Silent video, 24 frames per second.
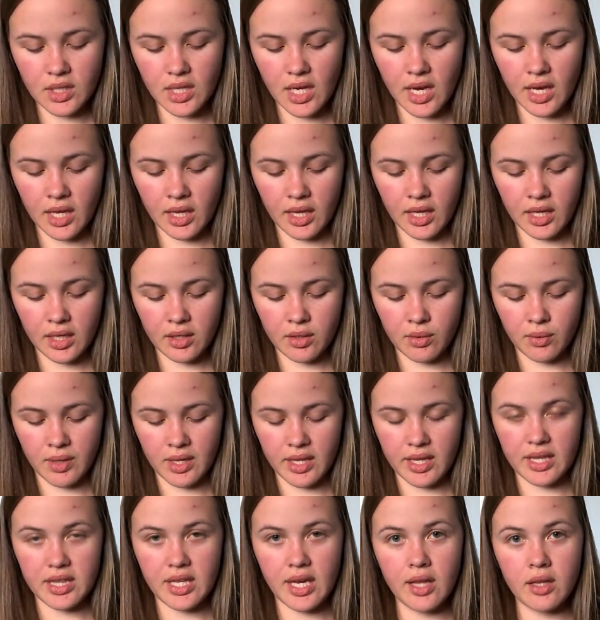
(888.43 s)
I like the way
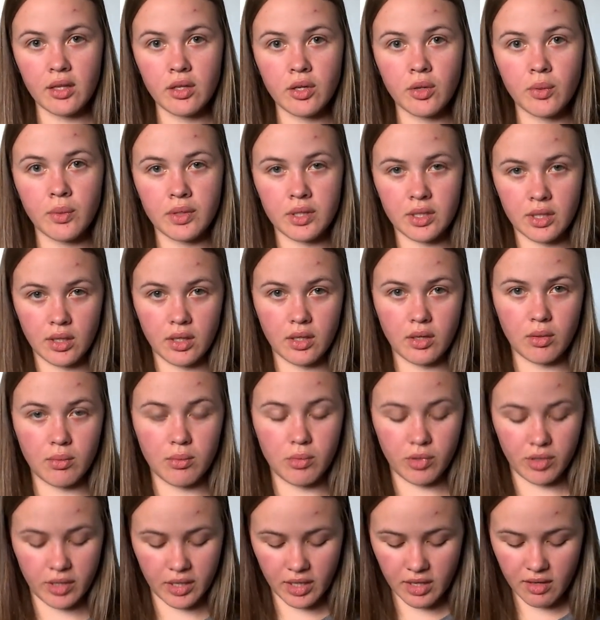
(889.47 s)
that that look with a little
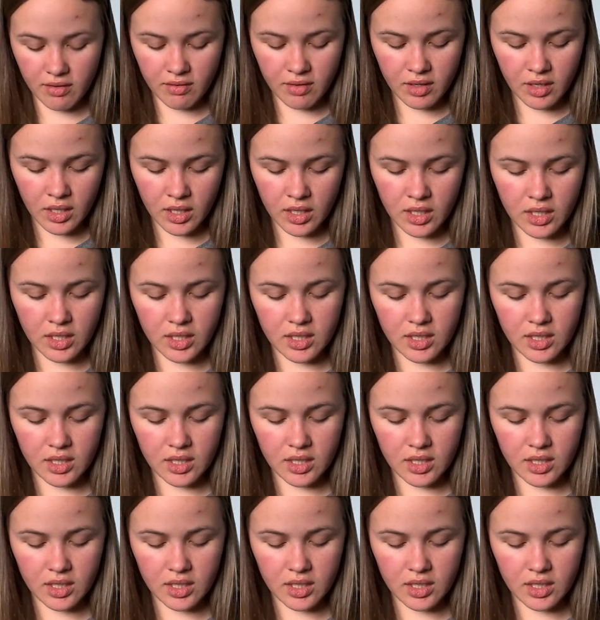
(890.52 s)
more even,